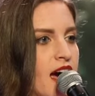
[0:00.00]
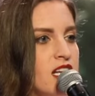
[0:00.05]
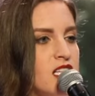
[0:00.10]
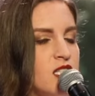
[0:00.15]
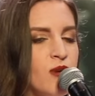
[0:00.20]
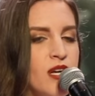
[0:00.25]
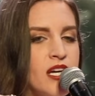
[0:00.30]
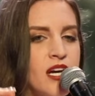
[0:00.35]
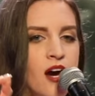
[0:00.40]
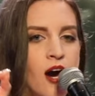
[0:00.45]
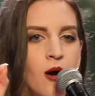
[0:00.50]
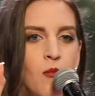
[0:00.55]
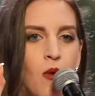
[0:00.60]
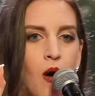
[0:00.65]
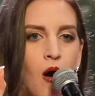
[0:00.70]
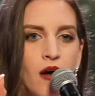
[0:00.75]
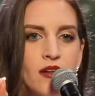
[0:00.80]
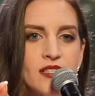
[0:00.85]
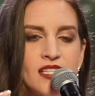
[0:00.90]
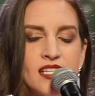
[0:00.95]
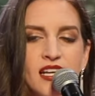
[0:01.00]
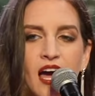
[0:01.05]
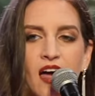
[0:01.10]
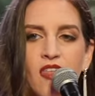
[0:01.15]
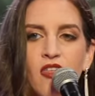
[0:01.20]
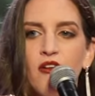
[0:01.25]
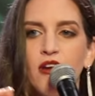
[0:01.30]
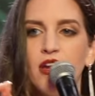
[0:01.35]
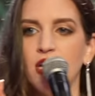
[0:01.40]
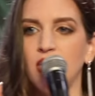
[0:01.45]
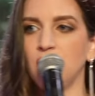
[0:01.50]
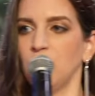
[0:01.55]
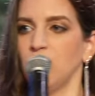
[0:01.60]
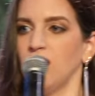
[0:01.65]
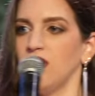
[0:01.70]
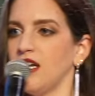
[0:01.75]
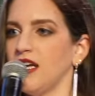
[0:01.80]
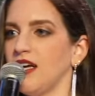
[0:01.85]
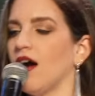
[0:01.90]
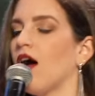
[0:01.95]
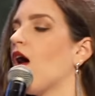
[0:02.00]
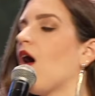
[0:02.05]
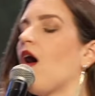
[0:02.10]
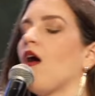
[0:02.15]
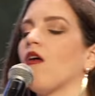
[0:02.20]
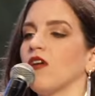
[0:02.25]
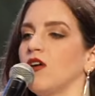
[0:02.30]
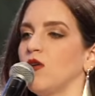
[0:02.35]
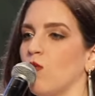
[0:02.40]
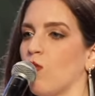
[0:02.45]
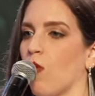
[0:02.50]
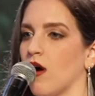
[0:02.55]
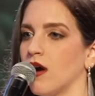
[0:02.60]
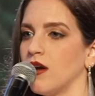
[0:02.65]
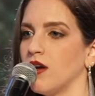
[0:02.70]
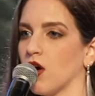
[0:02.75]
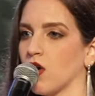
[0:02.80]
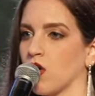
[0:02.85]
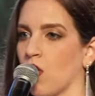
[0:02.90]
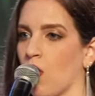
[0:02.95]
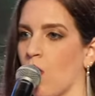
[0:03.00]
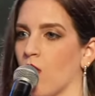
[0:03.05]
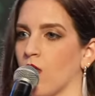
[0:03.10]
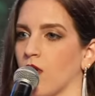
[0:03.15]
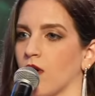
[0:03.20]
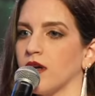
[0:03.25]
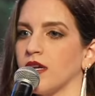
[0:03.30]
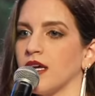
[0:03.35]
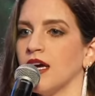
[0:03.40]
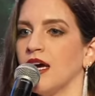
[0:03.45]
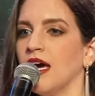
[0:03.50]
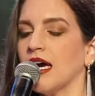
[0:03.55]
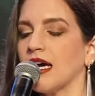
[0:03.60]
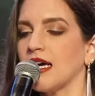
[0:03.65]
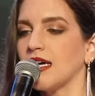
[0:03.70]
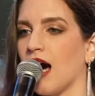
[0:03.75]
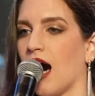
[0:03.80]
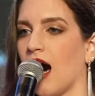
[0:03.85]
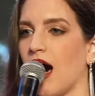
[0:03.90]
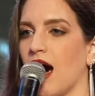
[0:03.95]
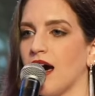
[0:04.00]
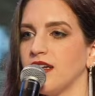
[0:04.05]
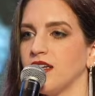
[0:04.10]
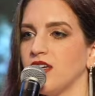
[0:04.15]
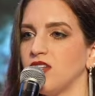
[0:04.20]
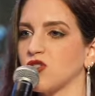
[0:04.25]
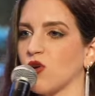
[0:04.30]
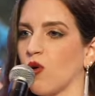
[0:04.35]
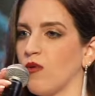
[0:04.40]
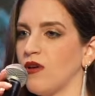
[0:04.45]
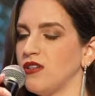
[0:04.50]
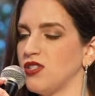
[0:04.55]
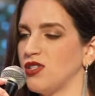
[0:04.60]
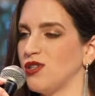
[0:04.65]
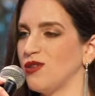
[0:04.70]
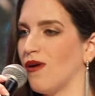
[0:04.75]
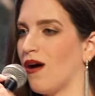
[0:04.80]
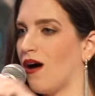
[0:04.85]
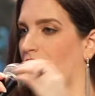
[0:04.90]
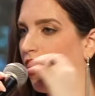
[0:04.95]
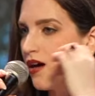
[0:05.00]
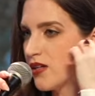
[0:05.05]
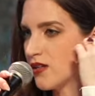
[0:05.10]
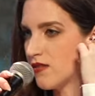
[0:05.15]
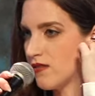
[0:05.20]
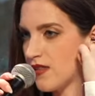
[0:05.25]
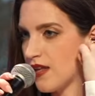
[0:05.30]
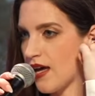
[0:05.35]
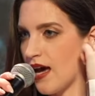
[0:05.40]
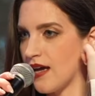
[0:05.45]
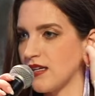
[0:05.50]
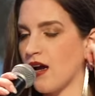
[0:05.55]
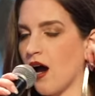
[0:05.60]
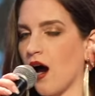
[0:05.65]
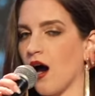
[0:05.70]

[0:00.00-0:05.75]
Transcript: As we come all together in unity, all in one accord, God is going to honor that.